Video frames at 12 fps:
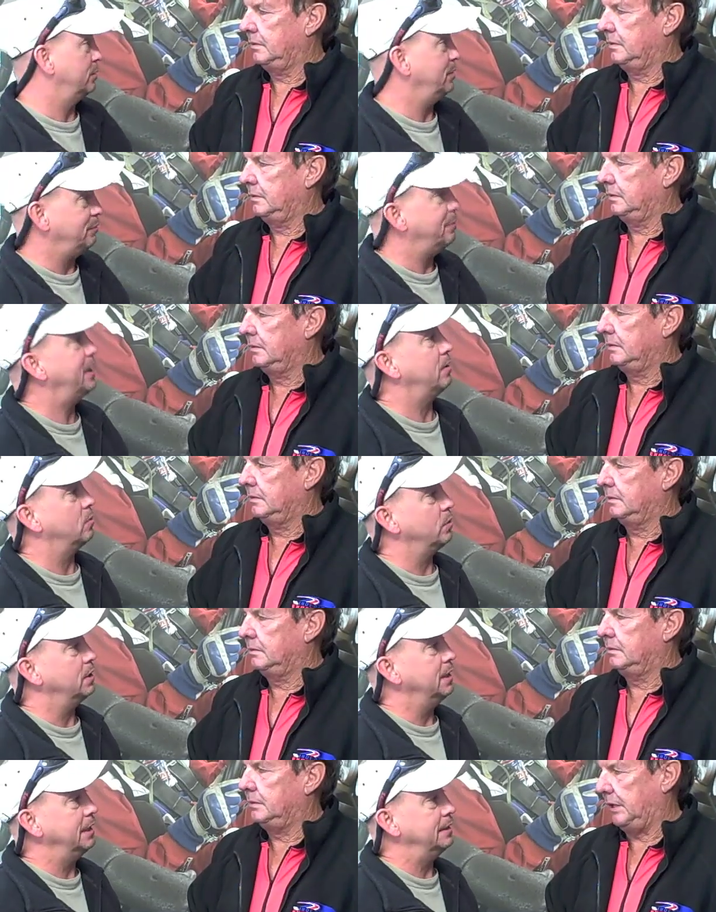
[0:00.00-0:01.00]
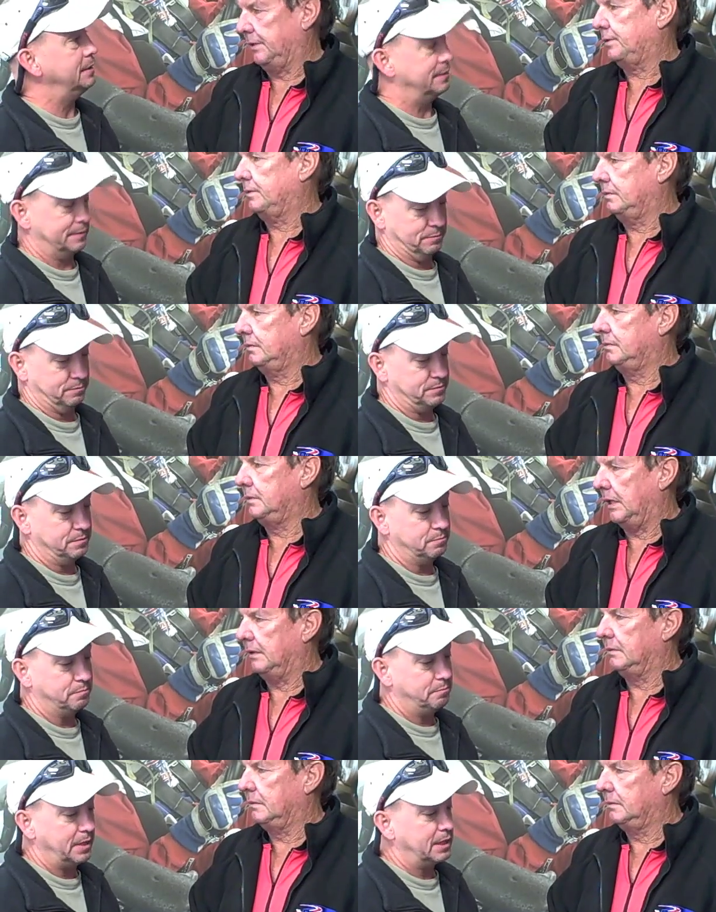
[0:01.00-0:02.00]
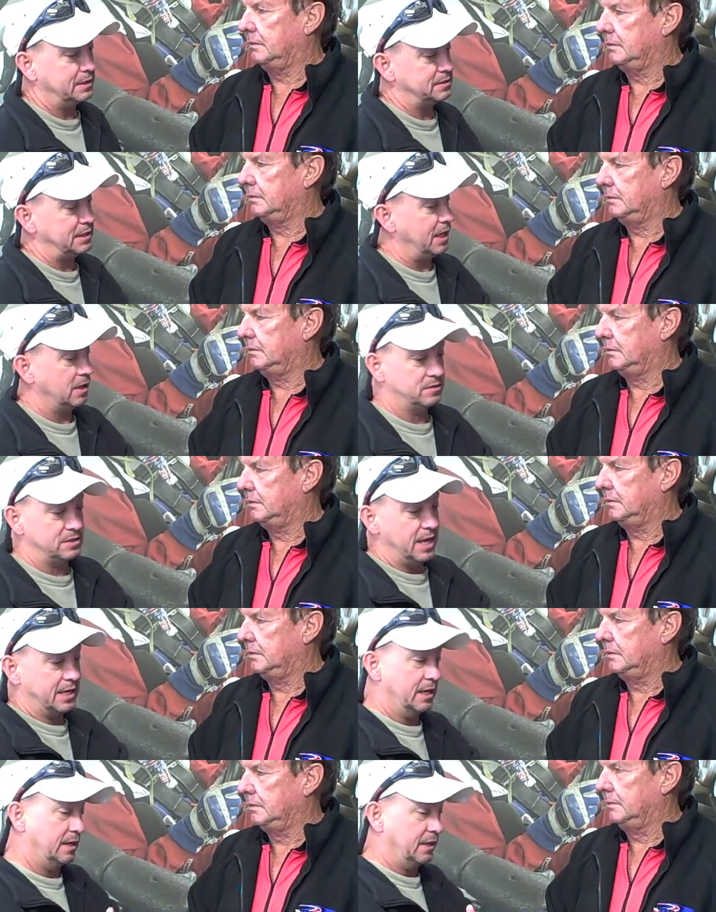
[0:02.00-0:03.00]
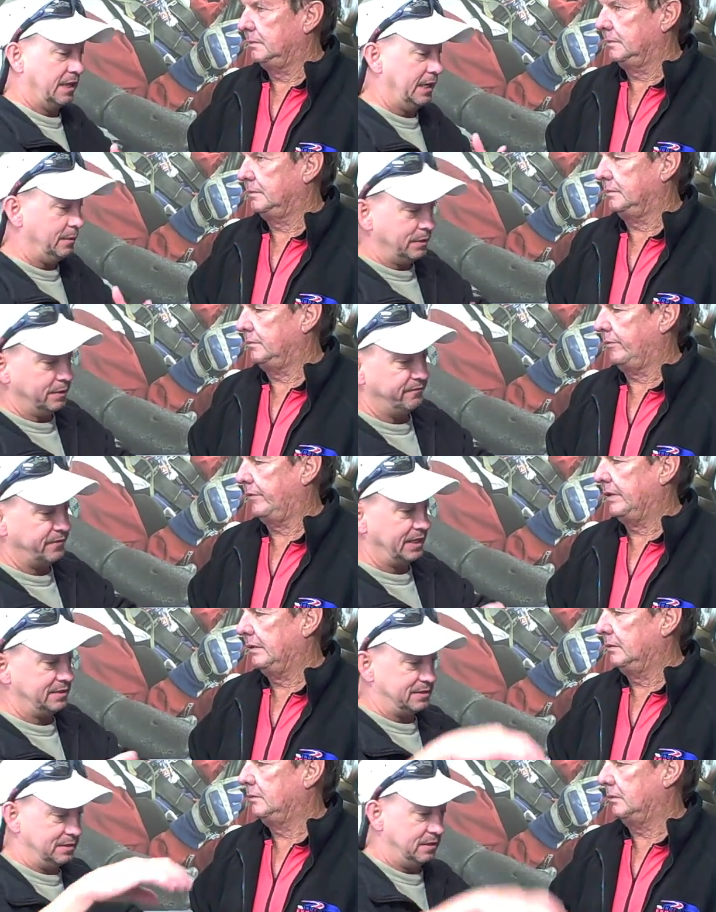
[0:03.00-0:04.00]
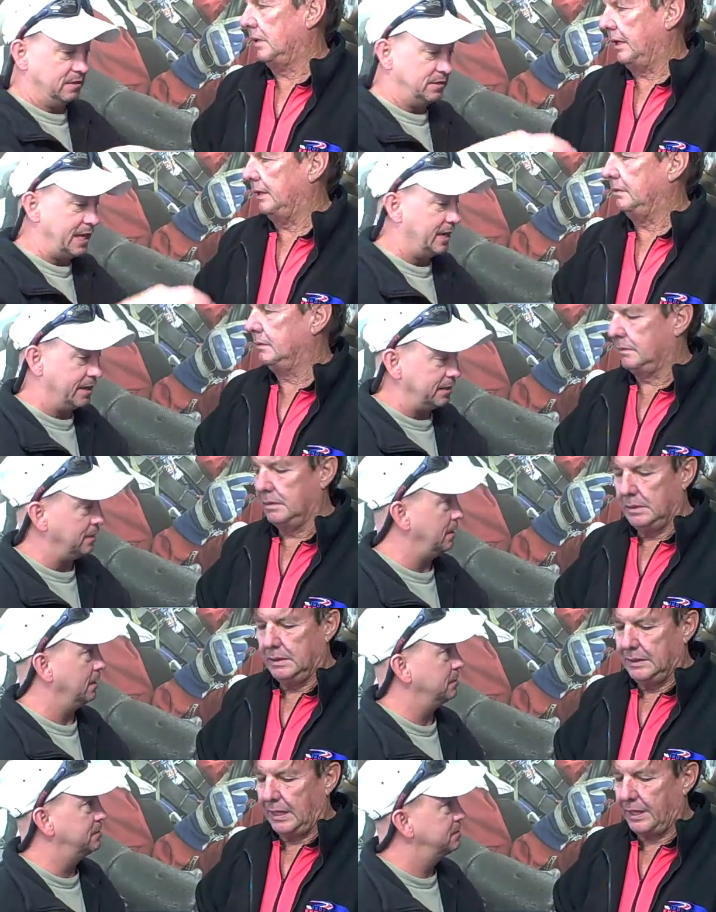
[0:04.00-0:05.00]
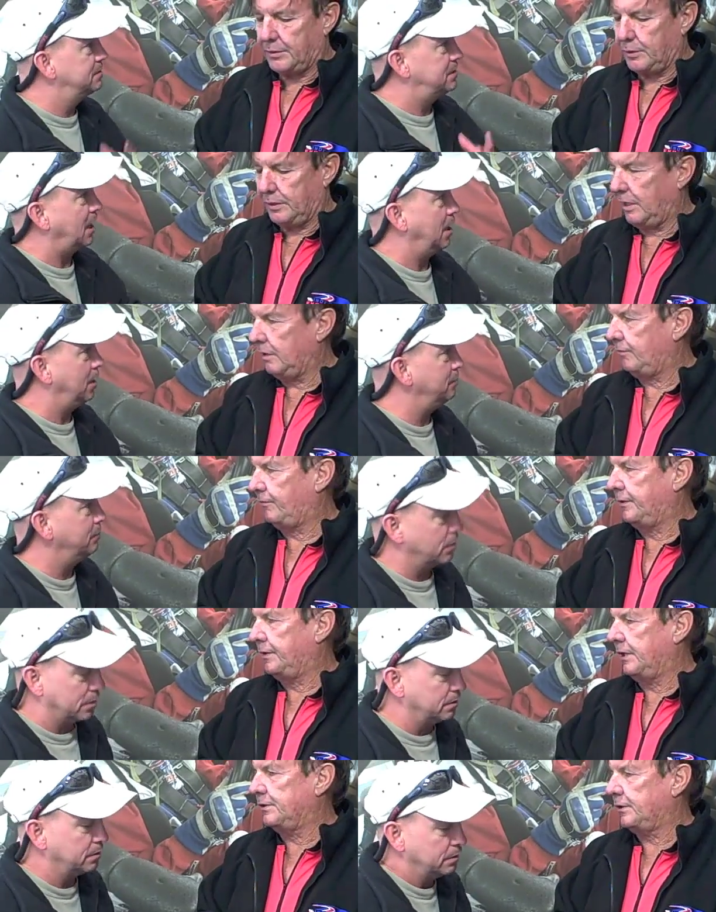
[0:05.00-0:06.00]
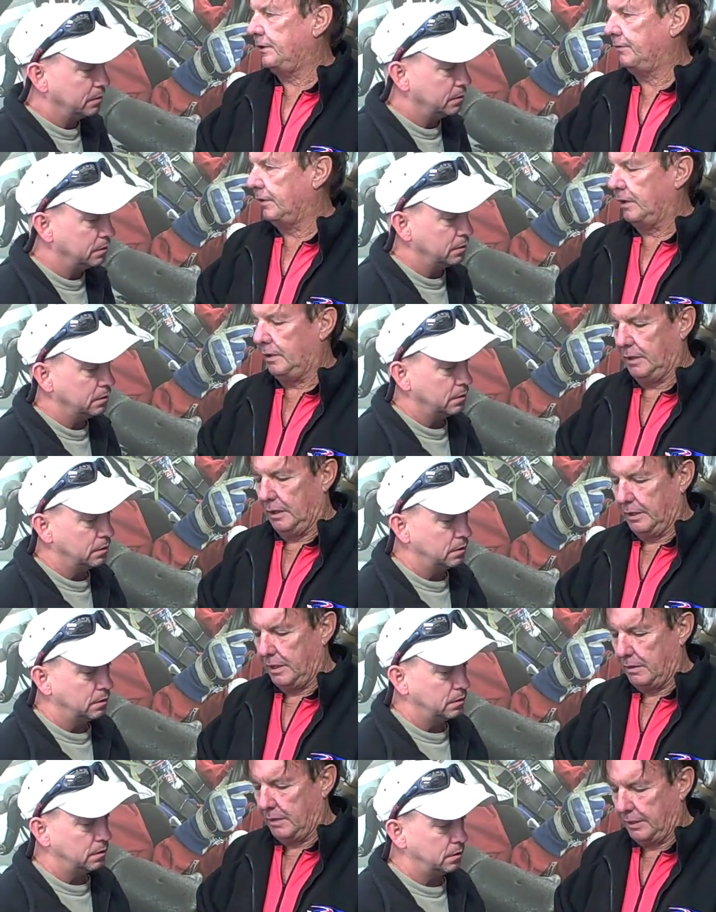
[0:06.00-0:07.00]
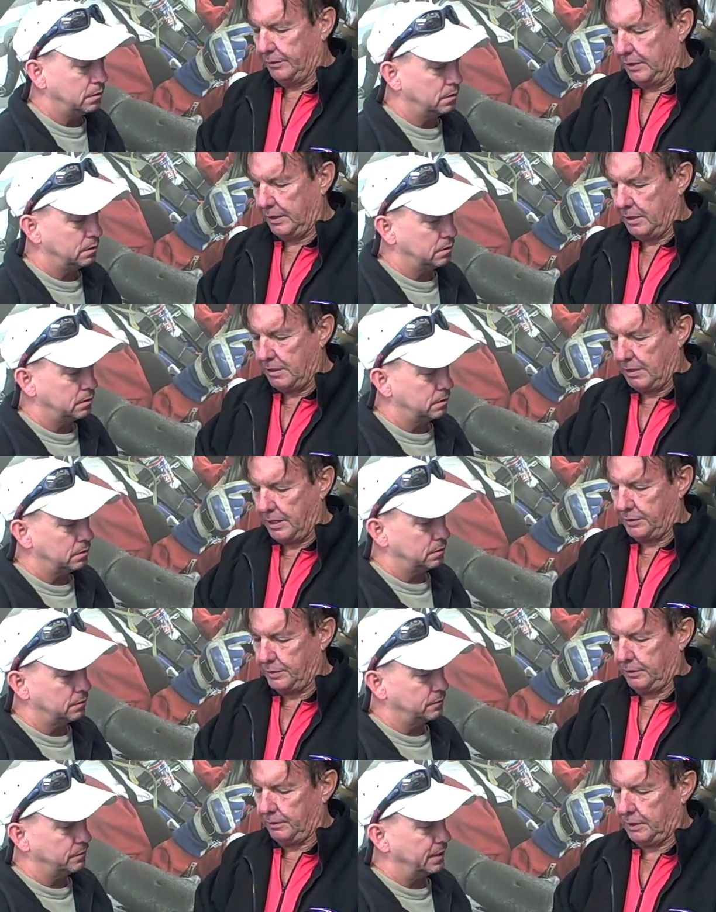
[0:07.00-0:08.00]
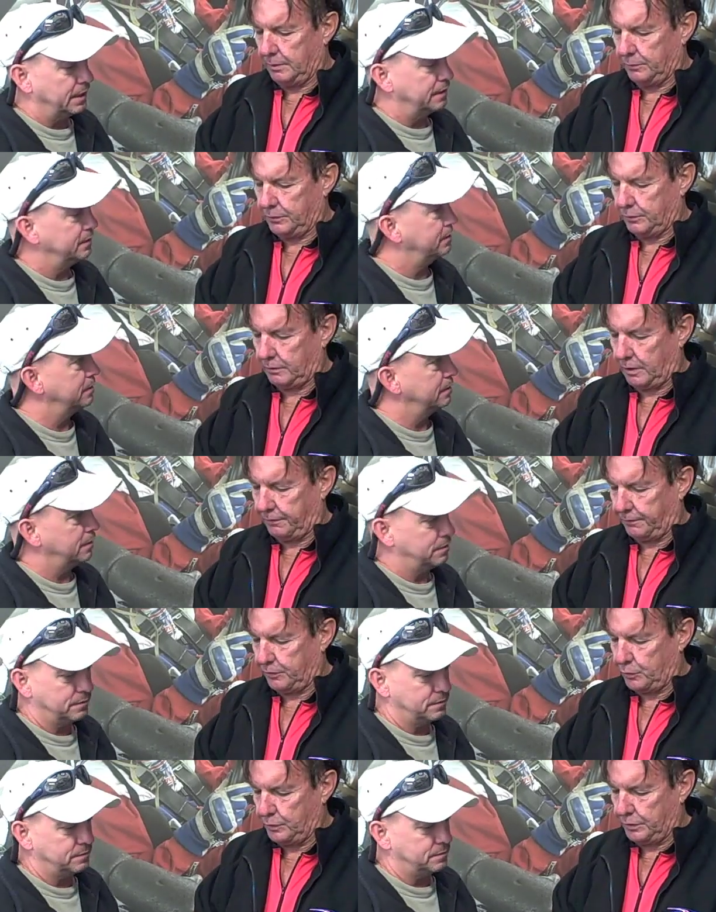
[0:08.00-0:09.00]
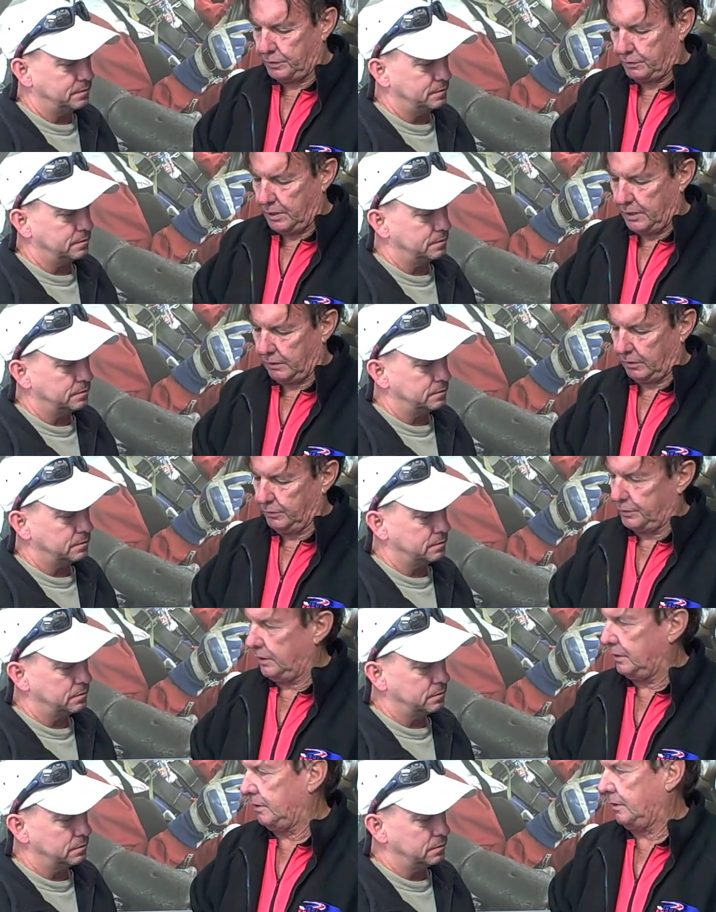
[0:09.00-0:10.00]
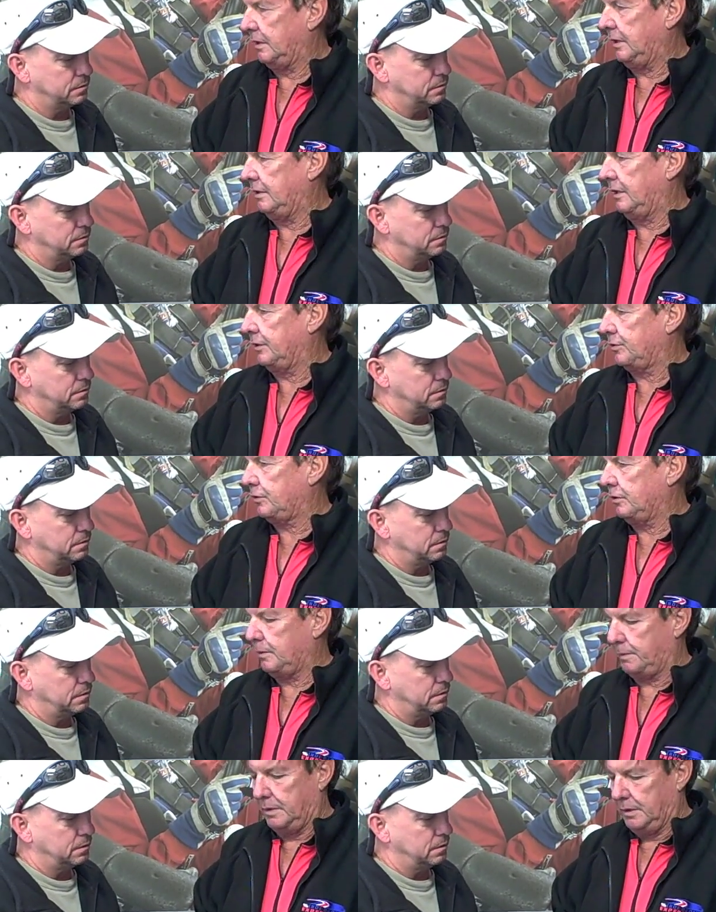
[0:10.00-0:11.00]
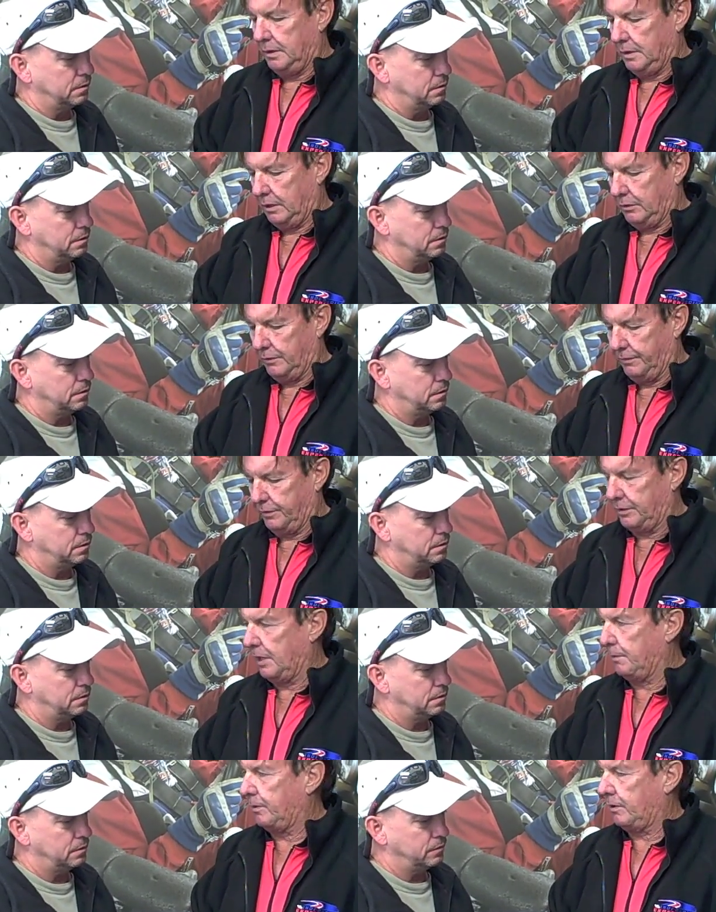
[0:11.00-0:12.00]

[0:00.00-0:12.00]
Speaker 1: would be better, wouldn't it? Yes. Because the air is not going to hit him in the face and right. go down into the actually they, or... they
Speaker 2: see very little air. The air actually comes off this windscreen and goes into the inlet scoop and over the top